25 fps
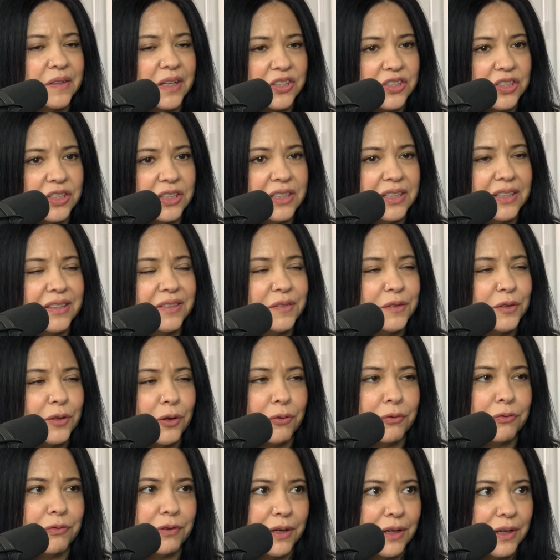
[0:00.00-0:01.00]
Actually, it's
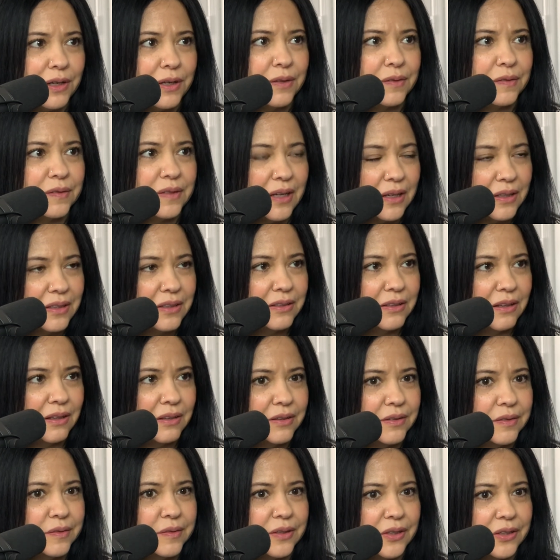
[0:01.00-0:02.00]
so funny because Dandy
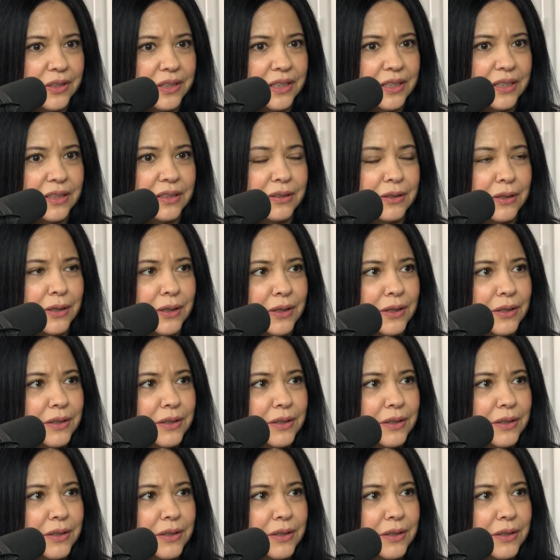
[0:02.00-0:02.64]
Dolly started